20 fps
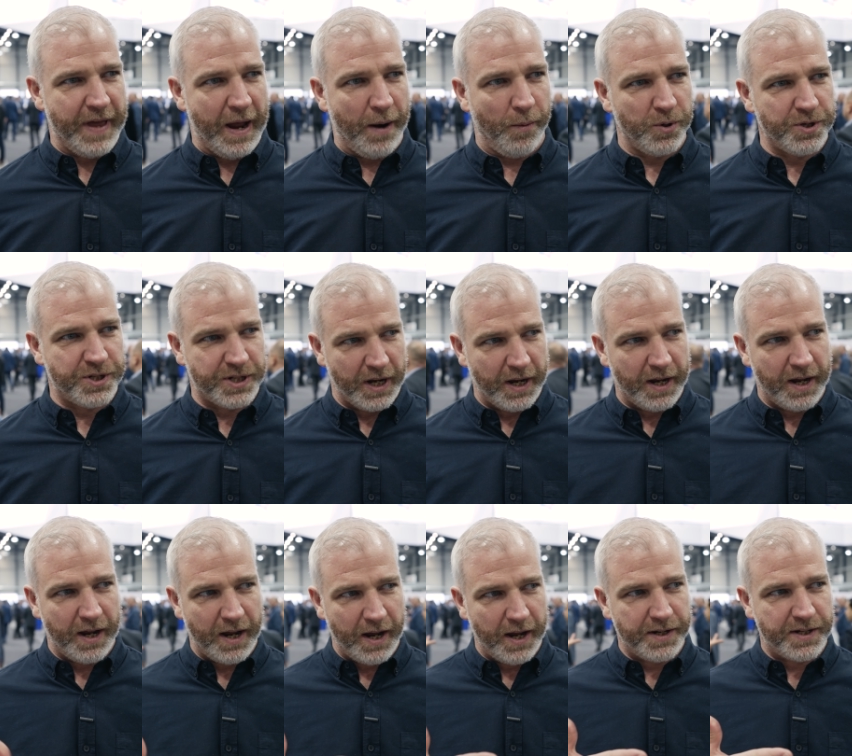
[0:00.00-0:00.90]
that was
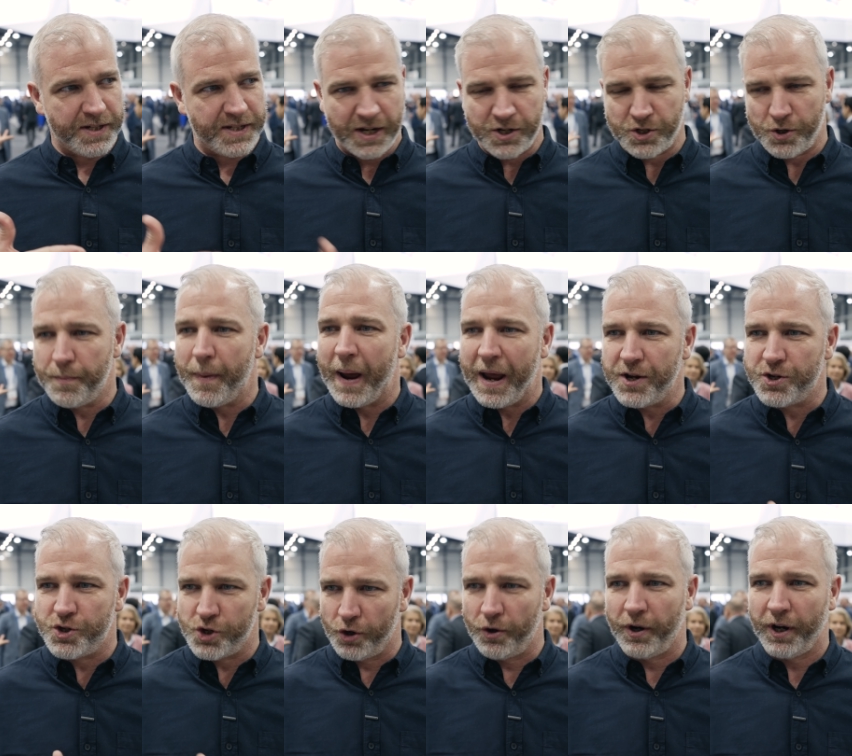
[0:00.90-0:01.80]
a, a, decision
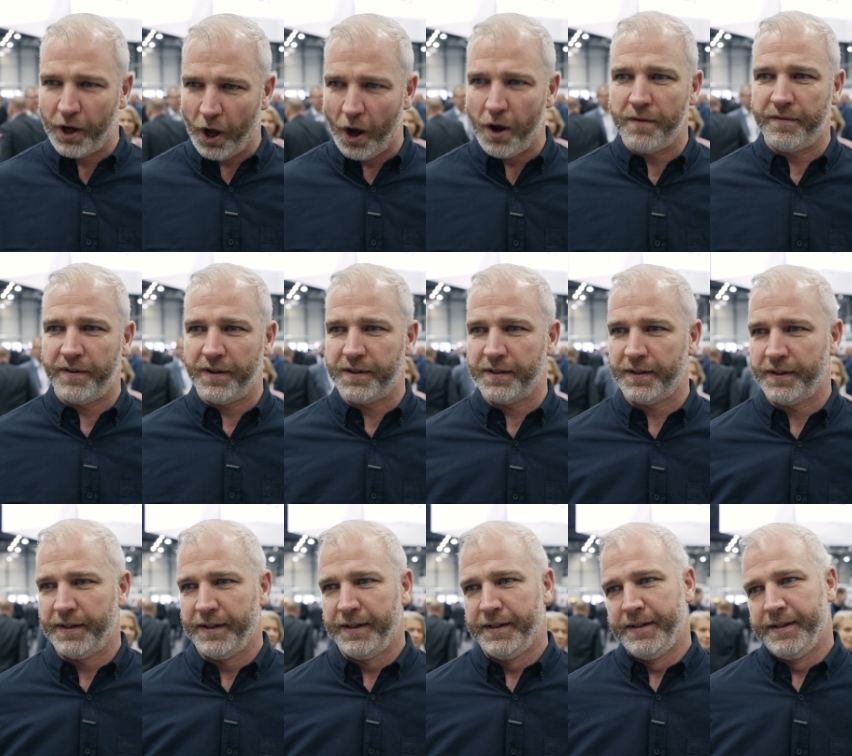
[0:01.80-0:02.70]
made during COVID,
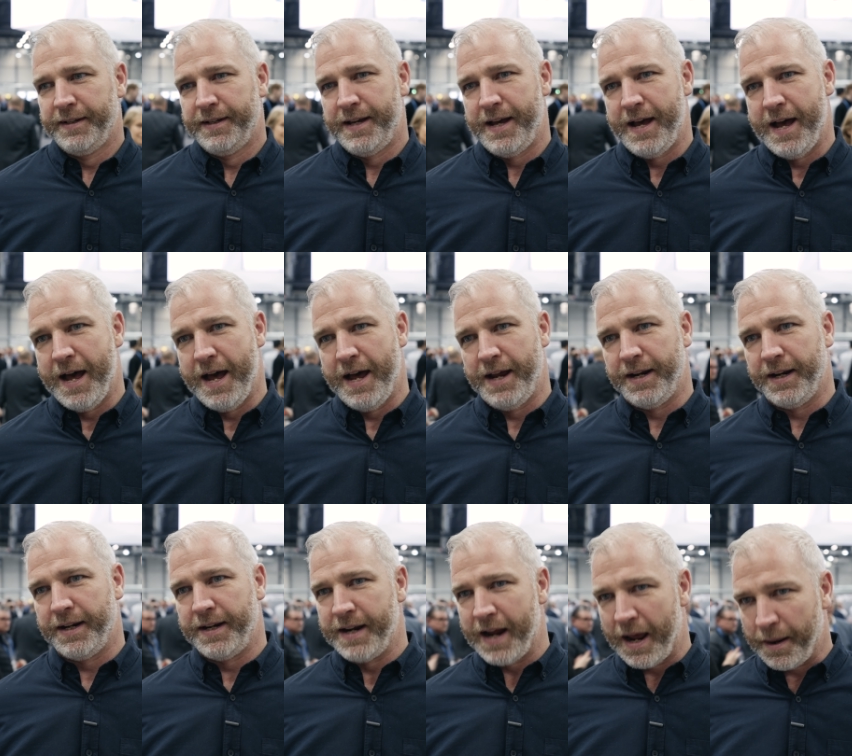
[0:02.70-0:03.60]

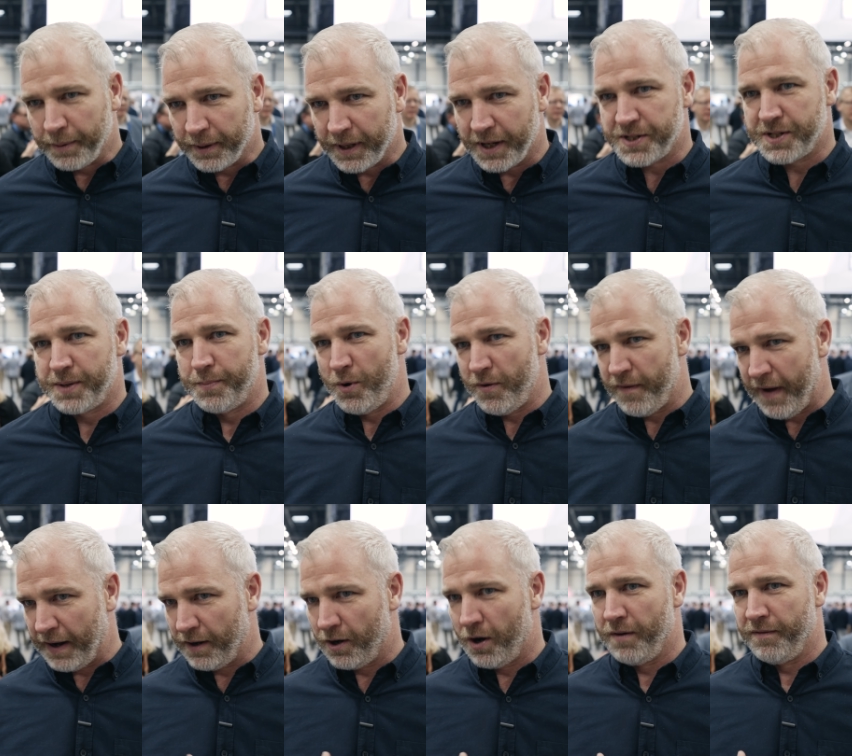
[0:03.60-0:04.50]
and it enabled us to move
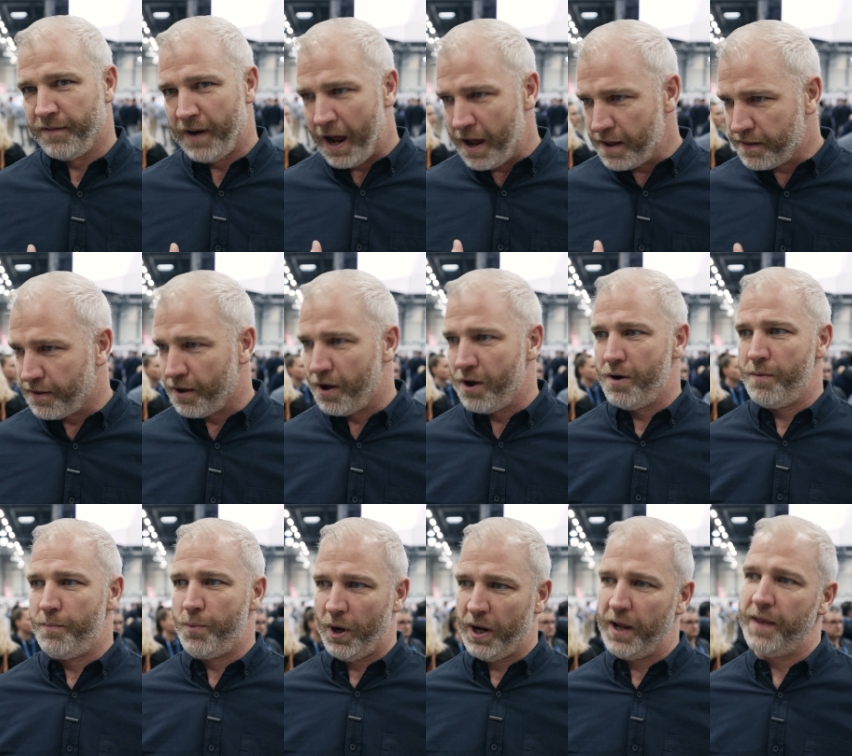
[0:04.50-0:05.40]
out a lot of
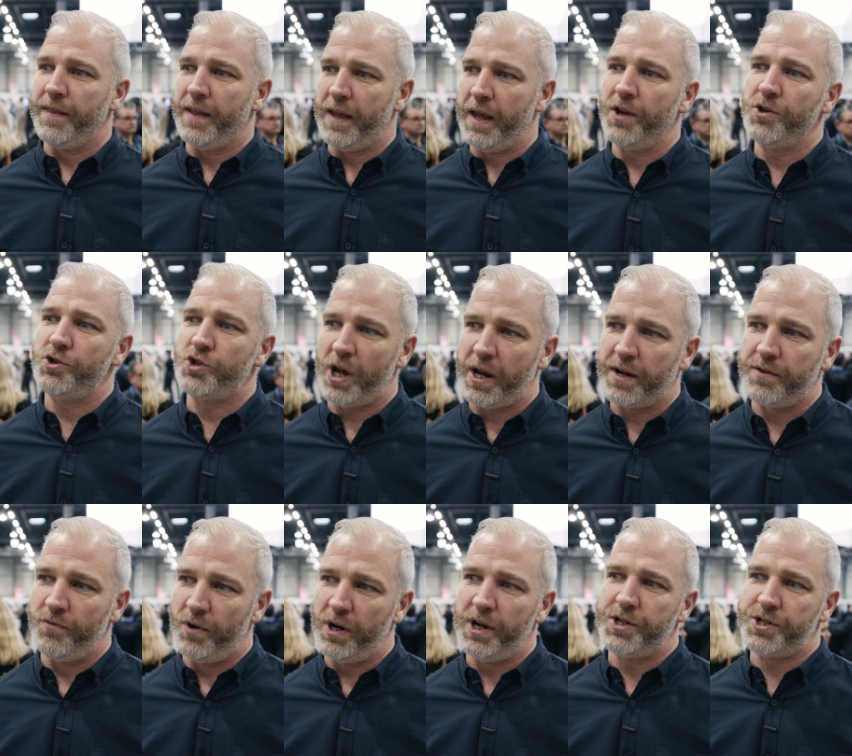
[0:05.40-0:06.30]
litho, bring in the
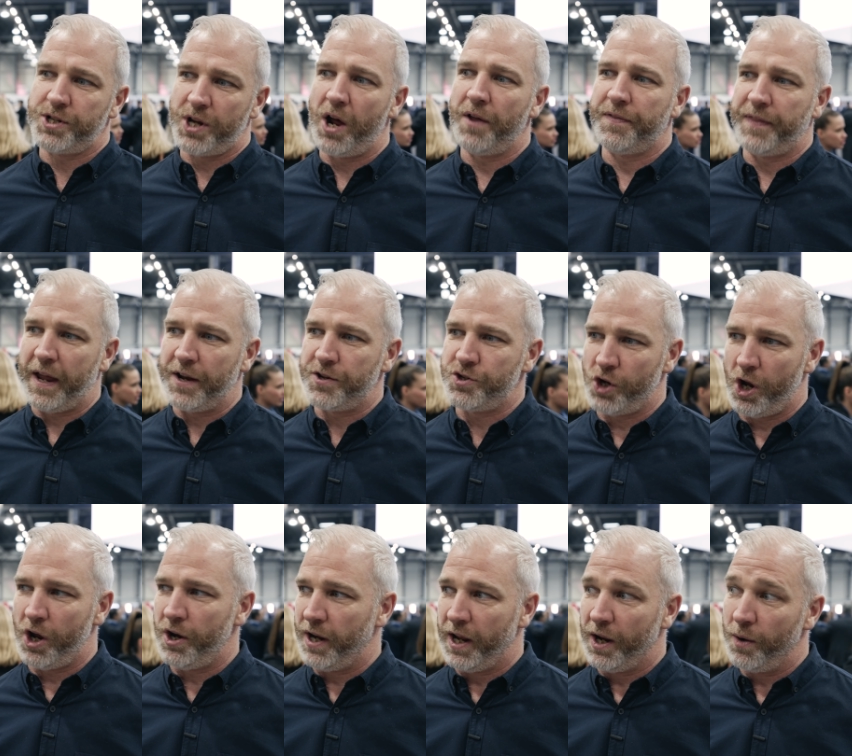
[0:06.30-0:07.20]
inkjet, and really start that
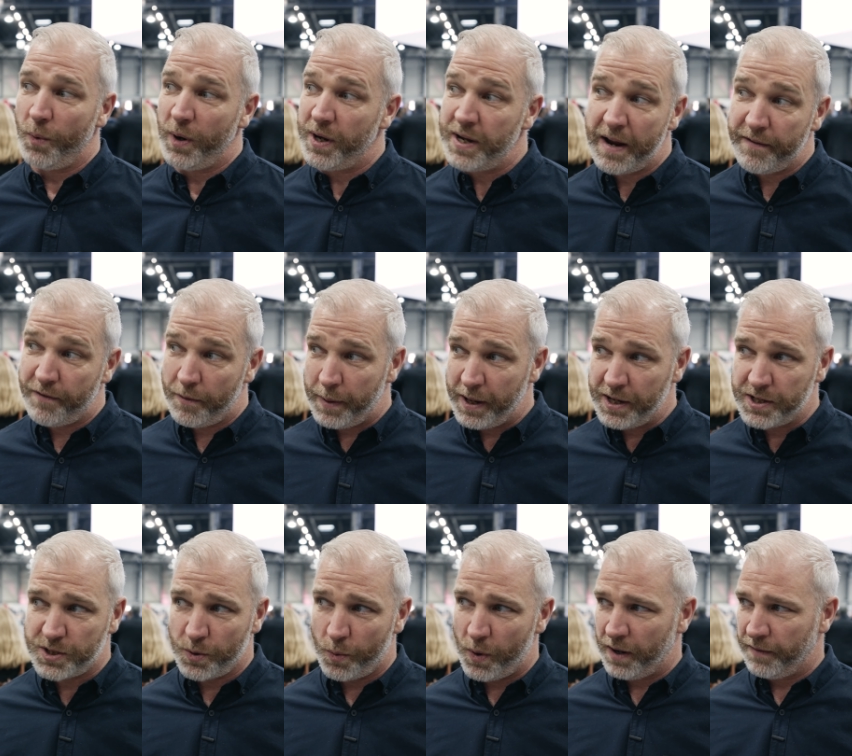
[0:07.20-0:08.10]
journey. And we'd never
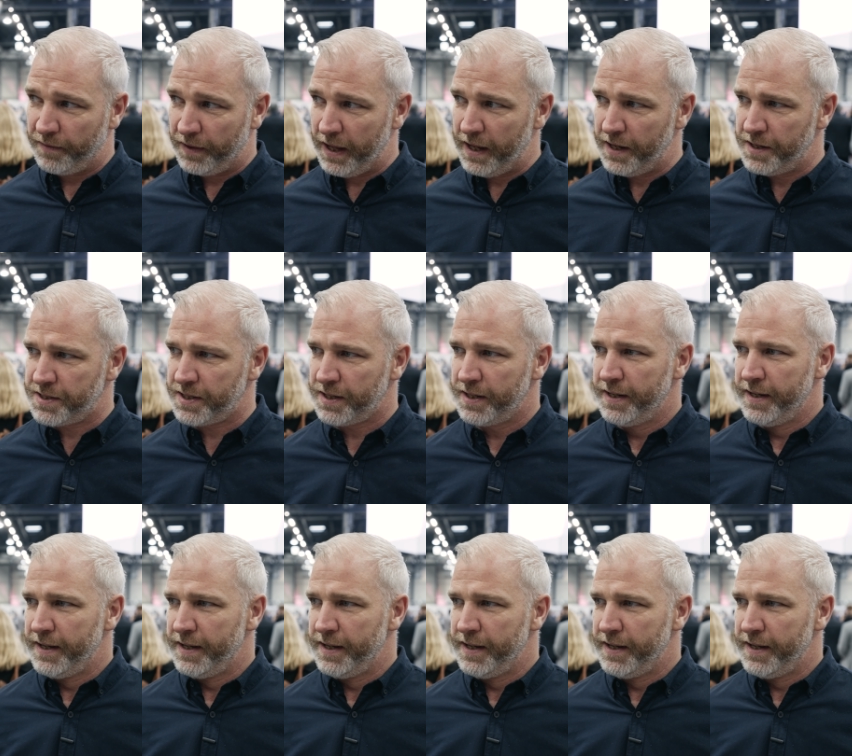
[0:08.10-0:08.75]
been to one of these.